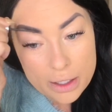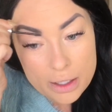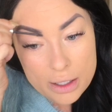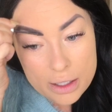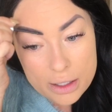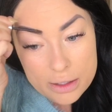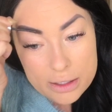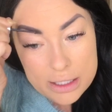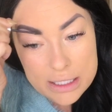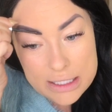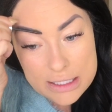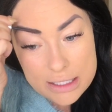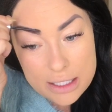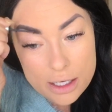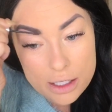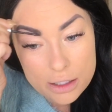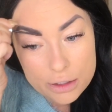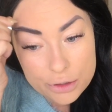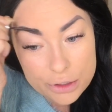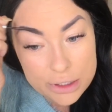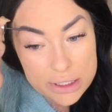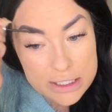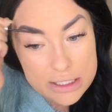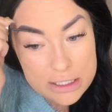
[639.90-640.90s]
This
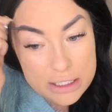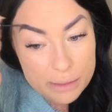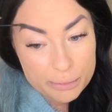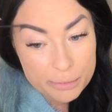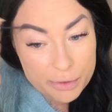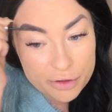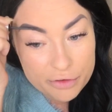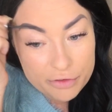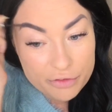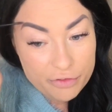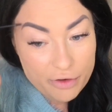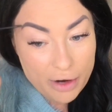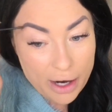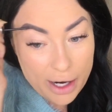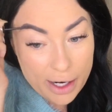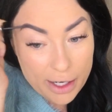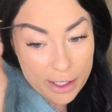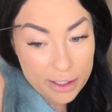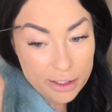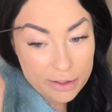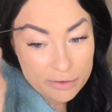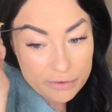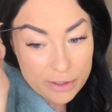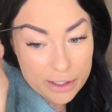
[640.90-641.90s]
color is number
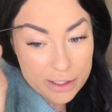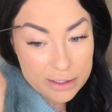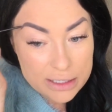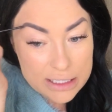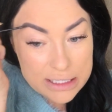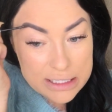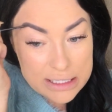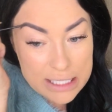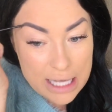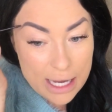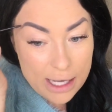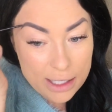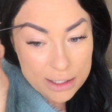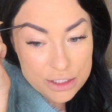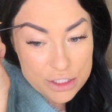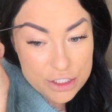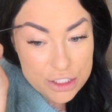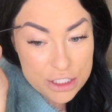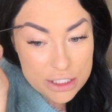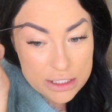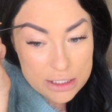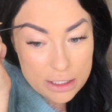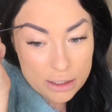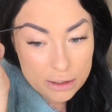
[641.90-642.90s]
5, and this adds
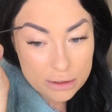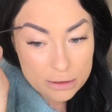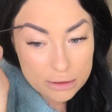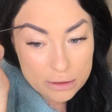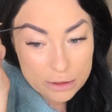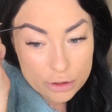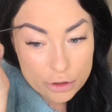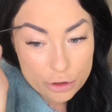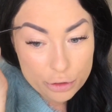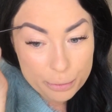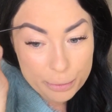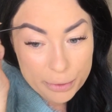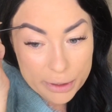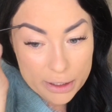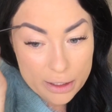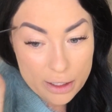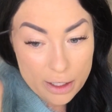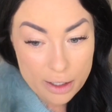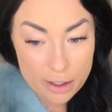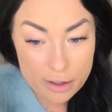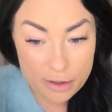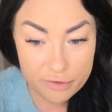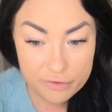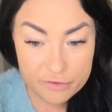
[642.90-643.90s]
just a little bit
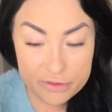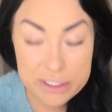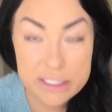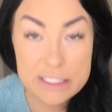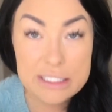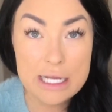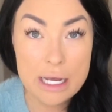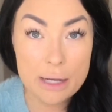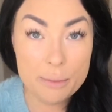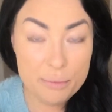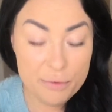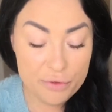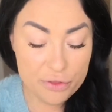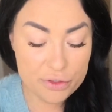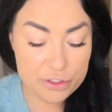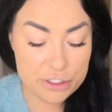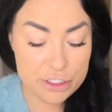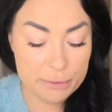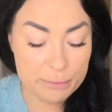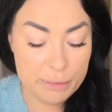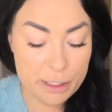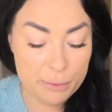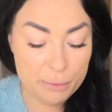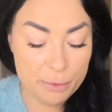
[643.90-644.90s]
of depth to
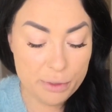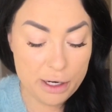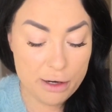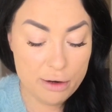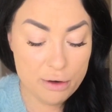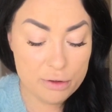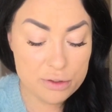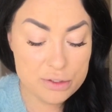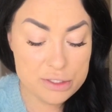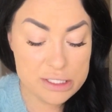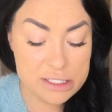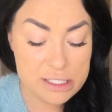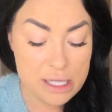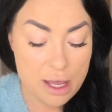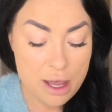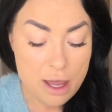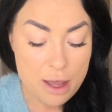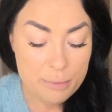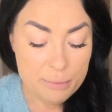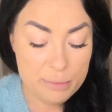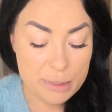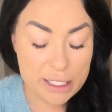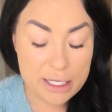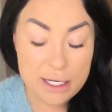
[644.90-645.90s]
my brows
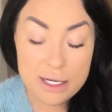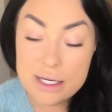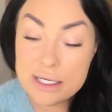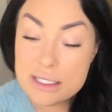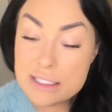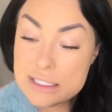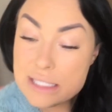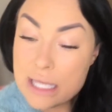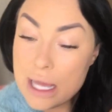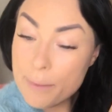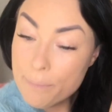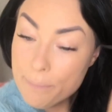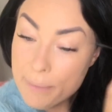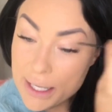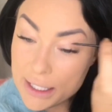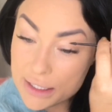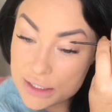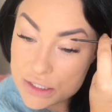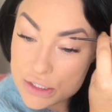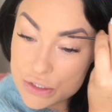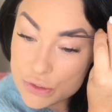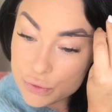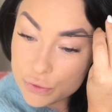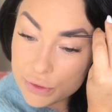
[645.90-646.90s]
because that
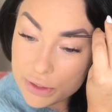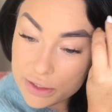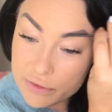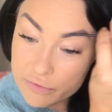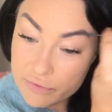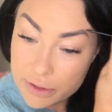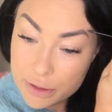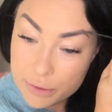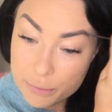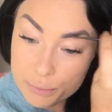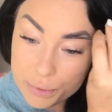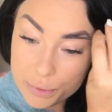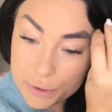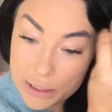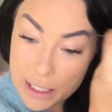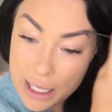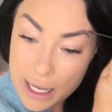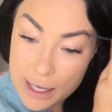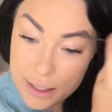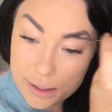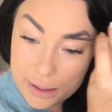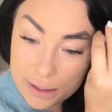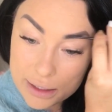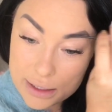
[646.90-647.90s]
pencil, even in
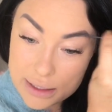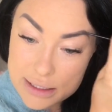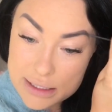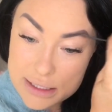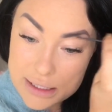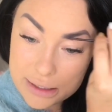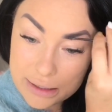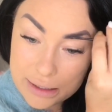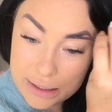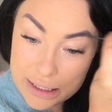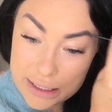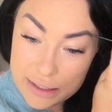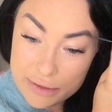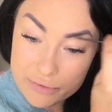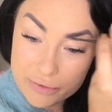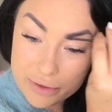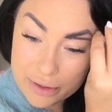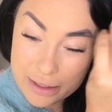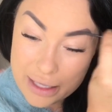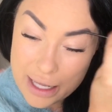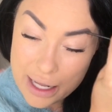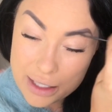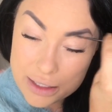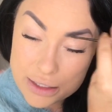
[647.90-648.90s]
black, isn't even
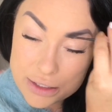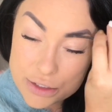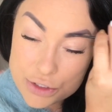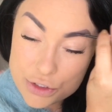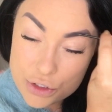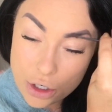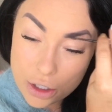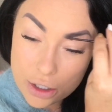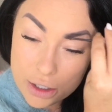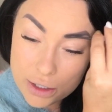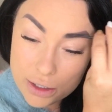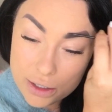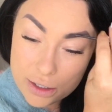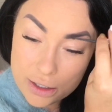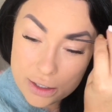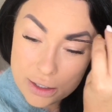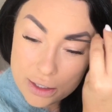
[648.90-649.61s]
that dark.